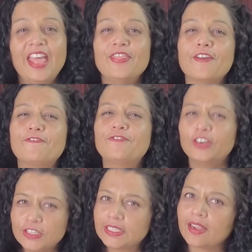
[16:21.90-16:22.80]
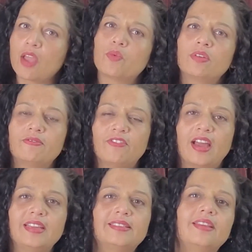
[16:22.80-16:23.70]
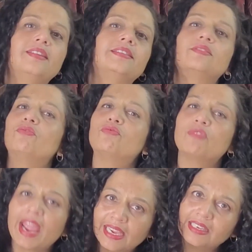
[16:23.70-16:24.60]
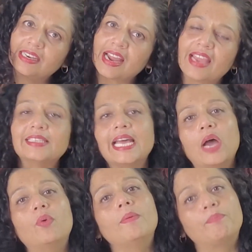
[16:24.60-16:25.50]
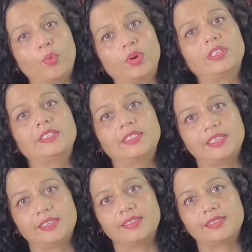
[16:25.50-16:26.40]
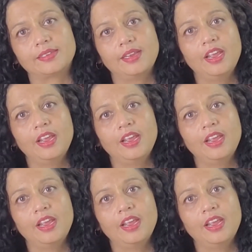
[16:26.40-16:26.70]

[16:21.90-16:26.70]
The first thing I would advise is recognize how important it is.